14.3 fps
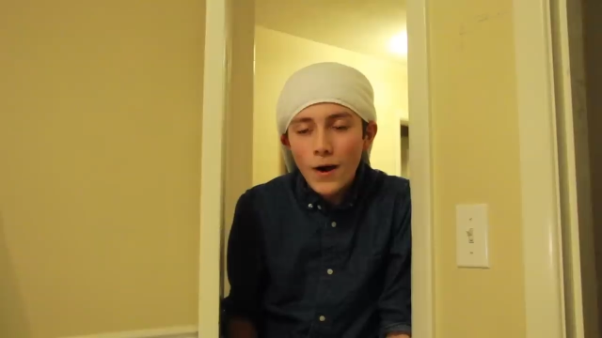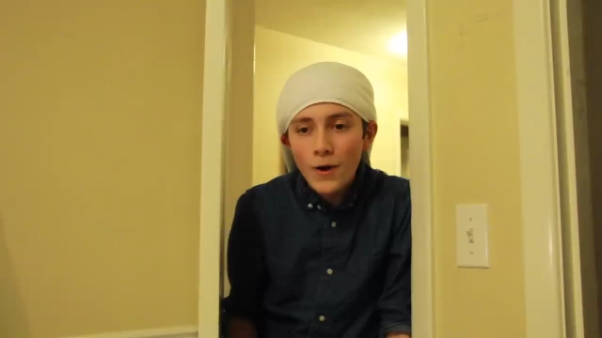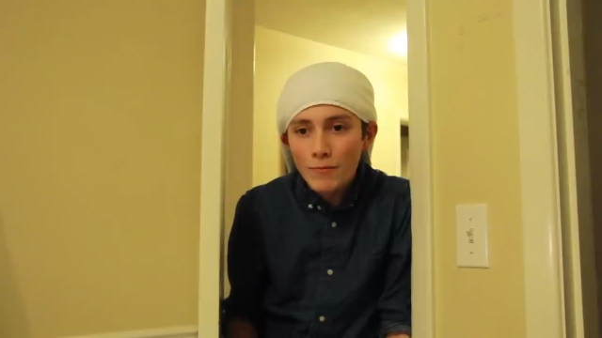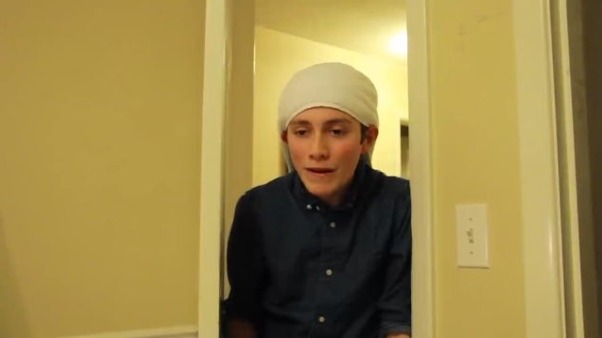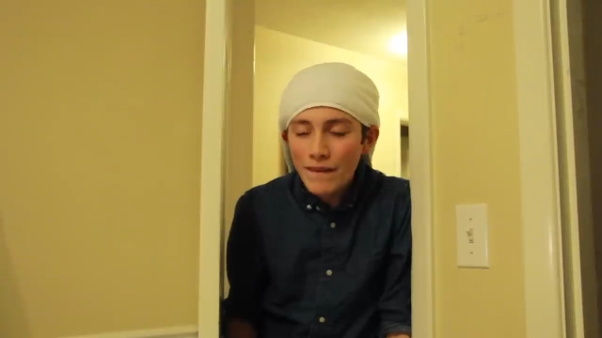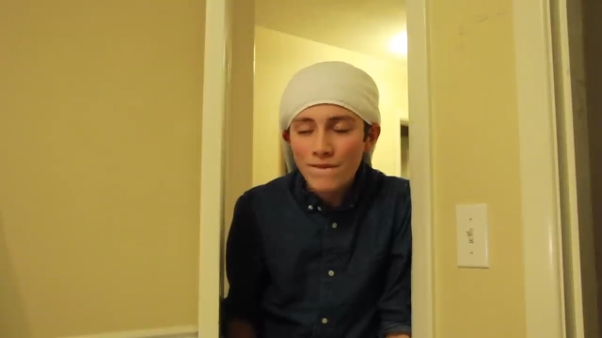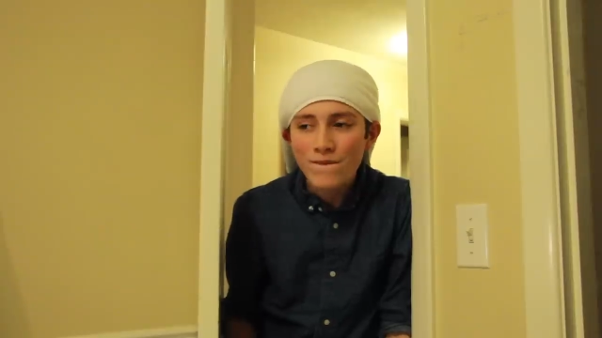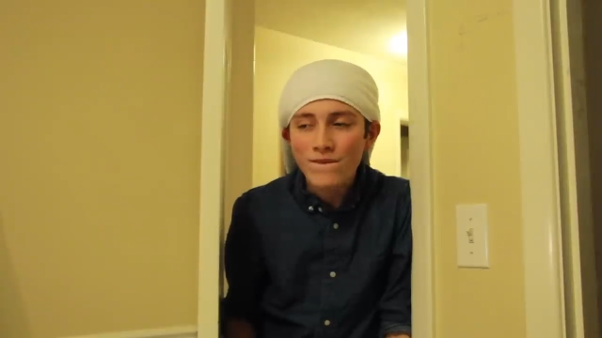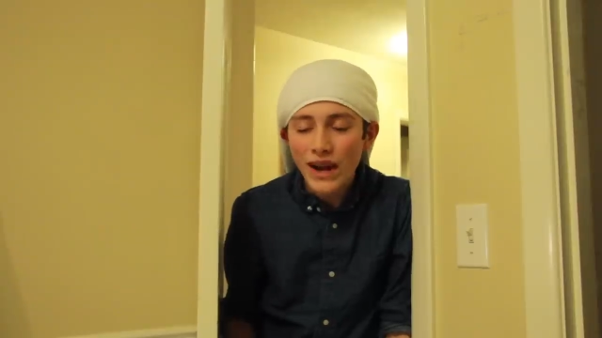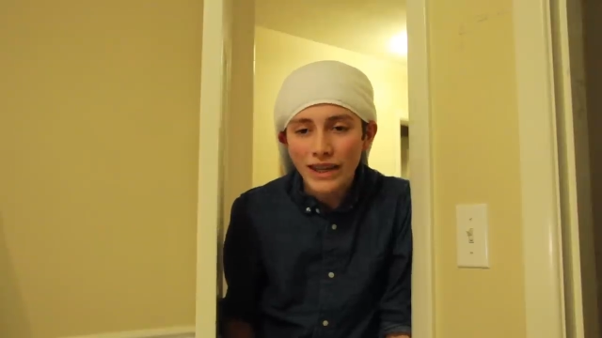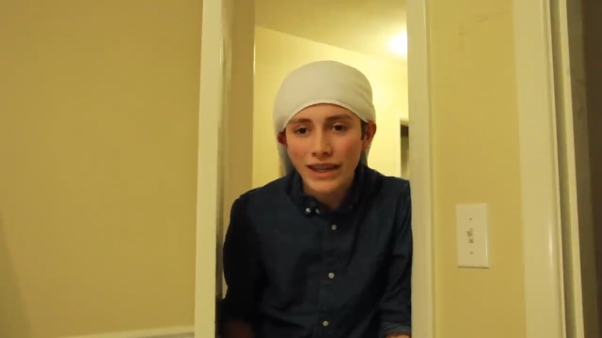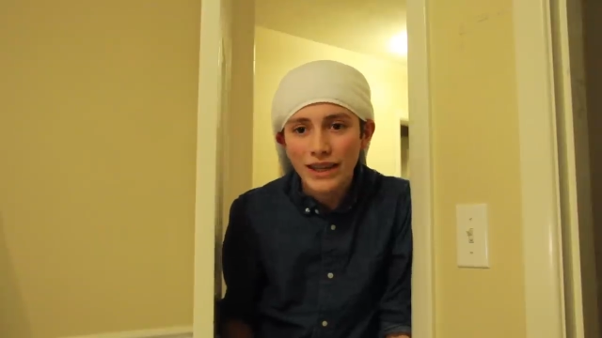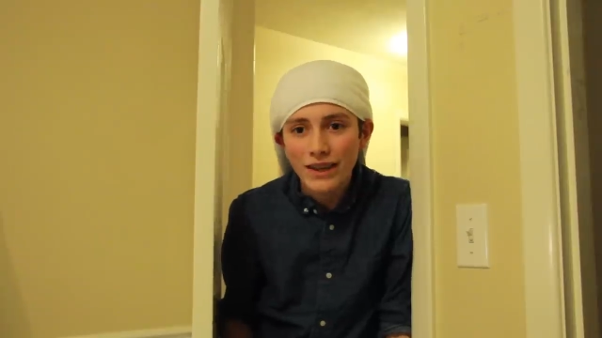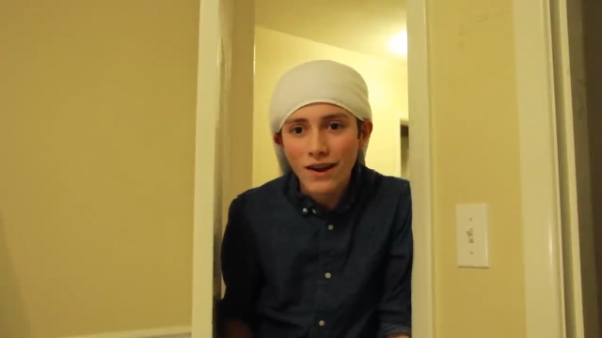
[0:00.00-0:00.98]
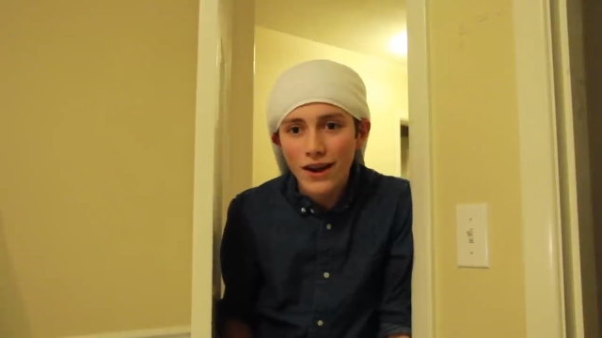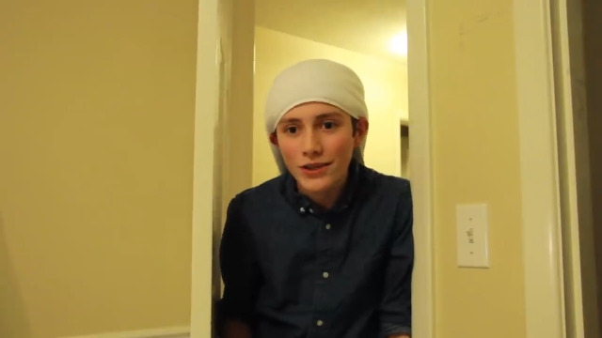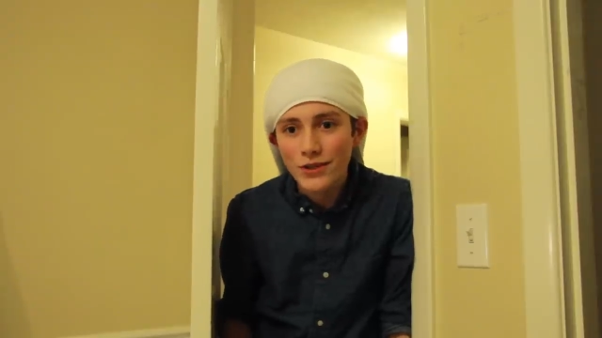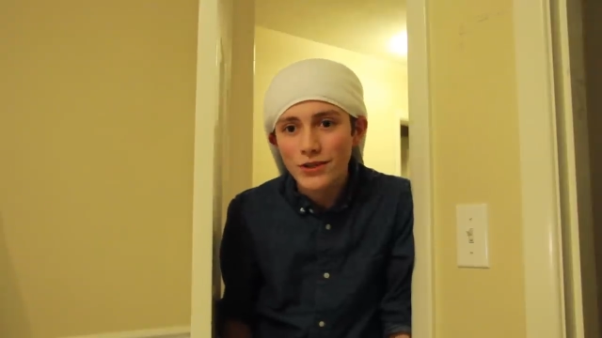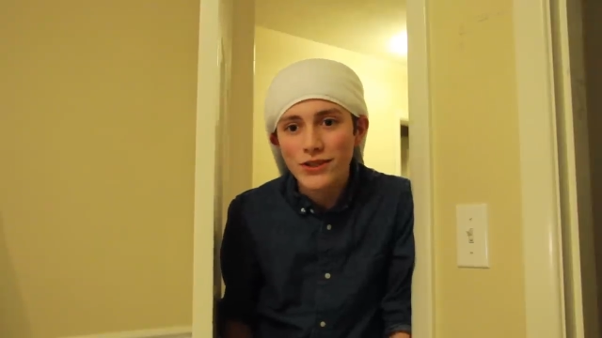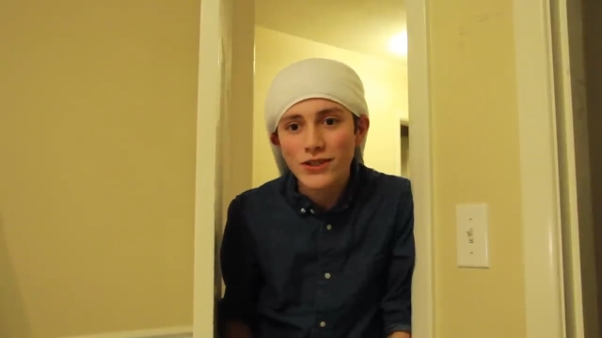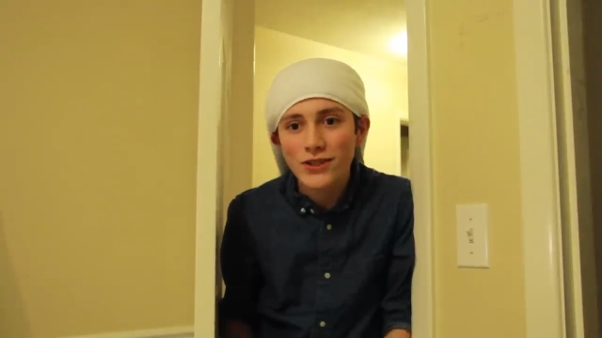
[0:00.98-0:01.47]
Oh my
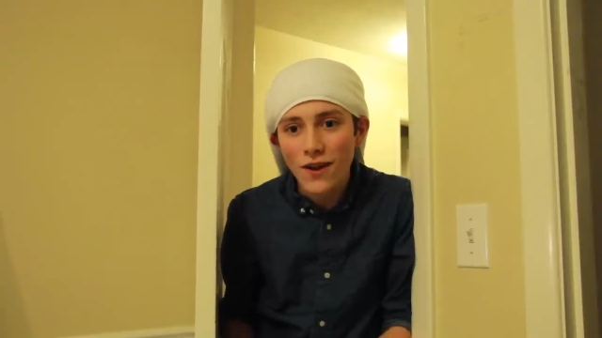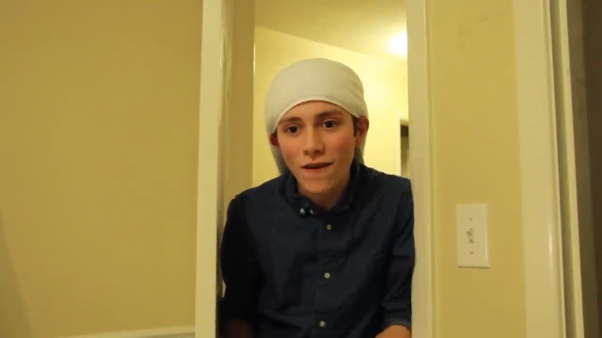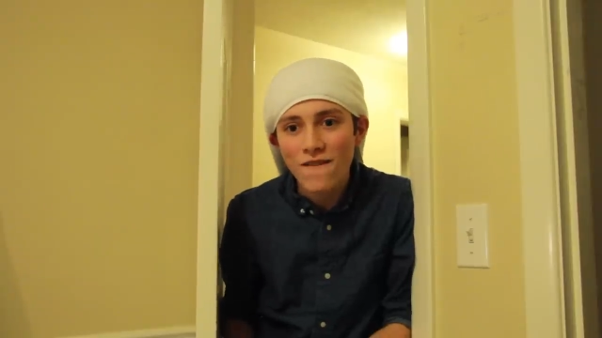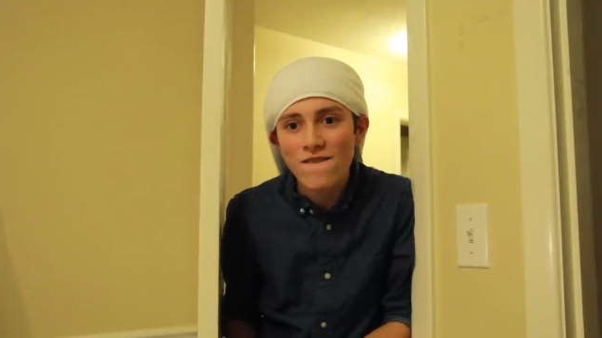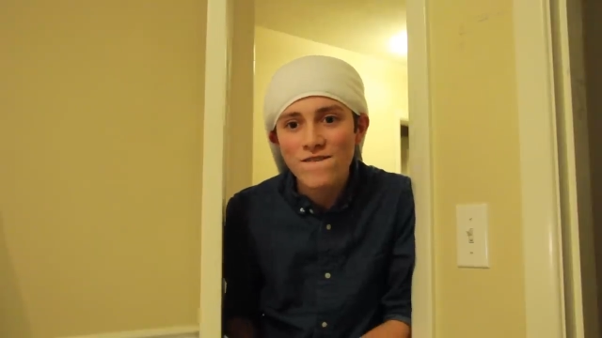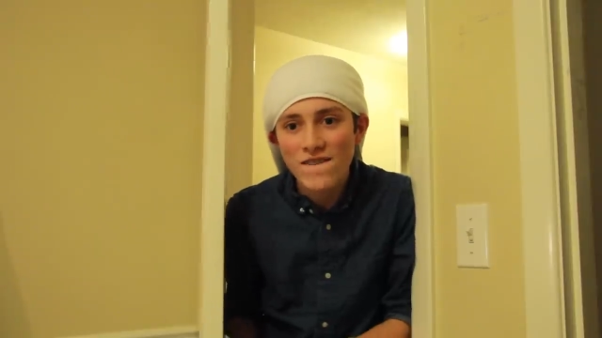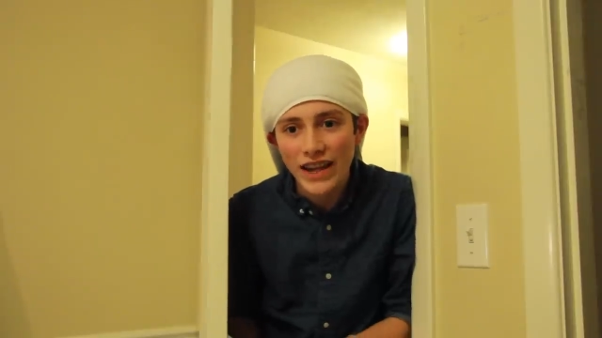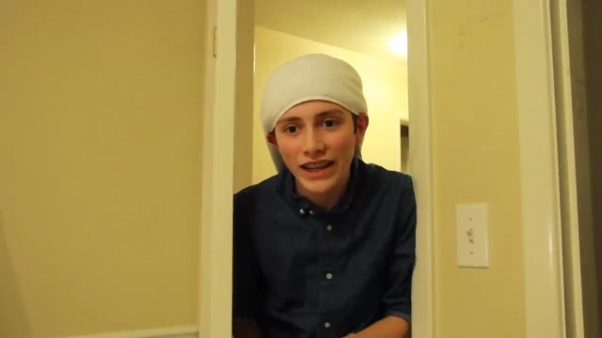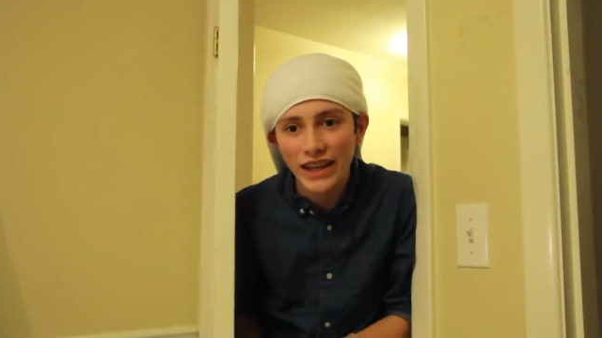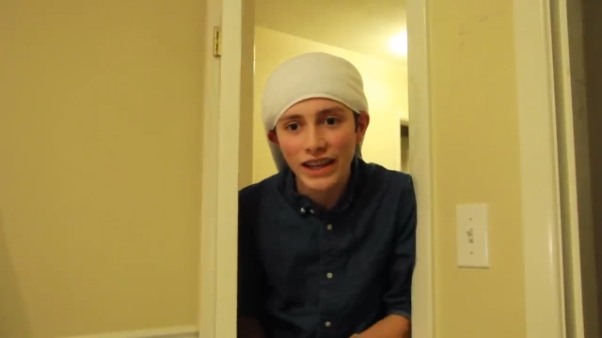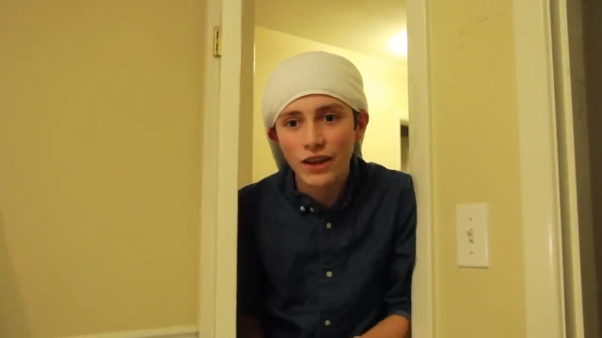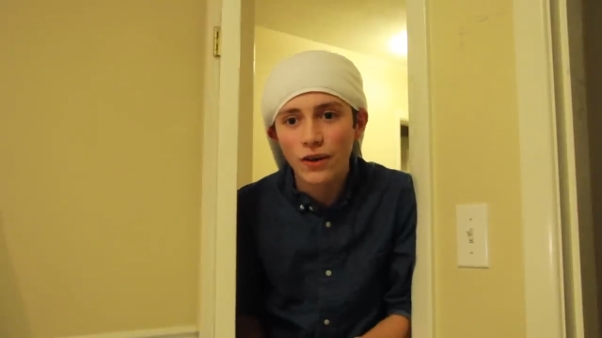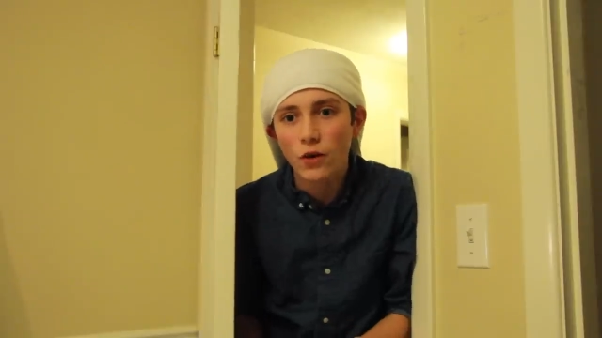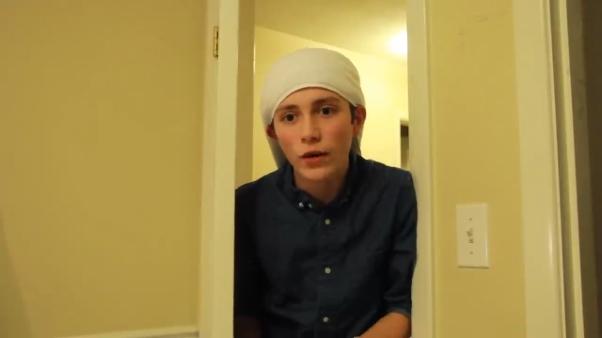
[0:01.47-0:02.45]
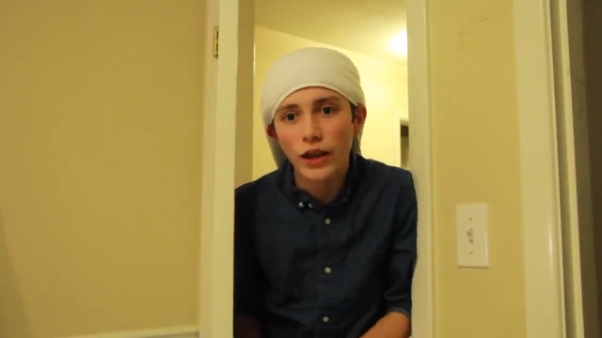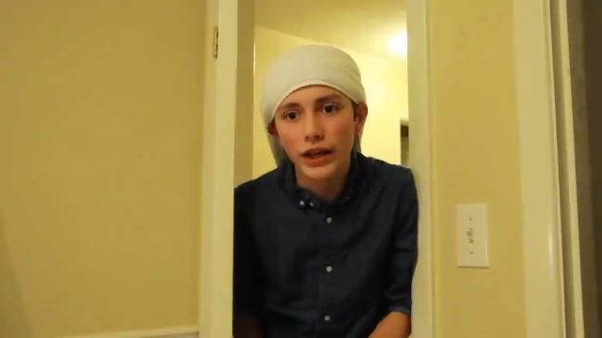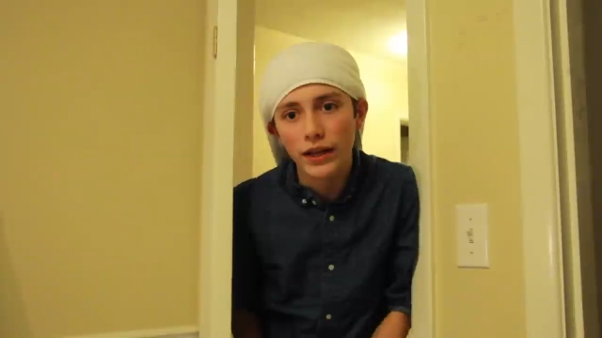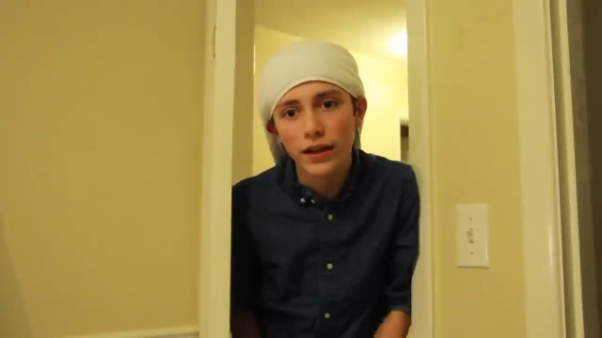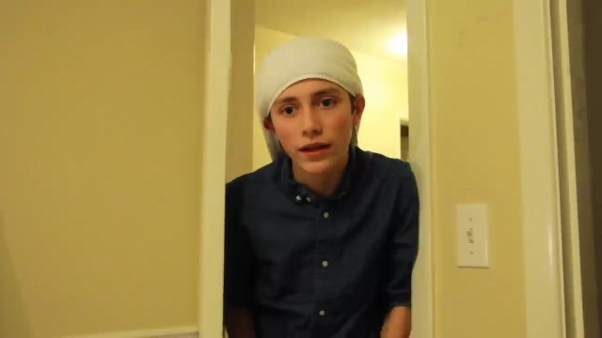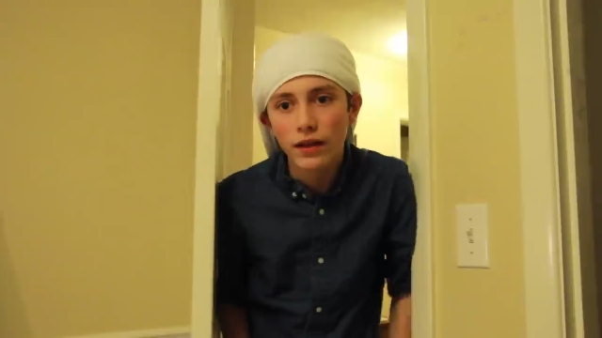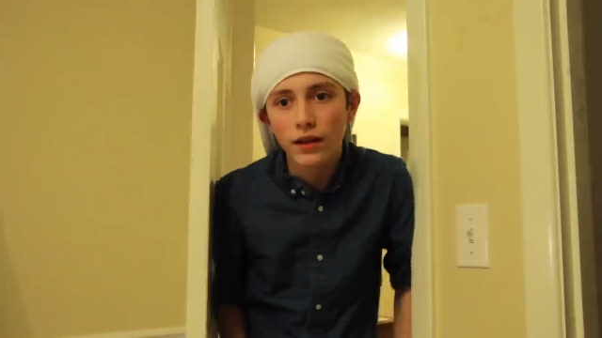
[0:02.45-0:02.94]
god, you're so fucking annoying.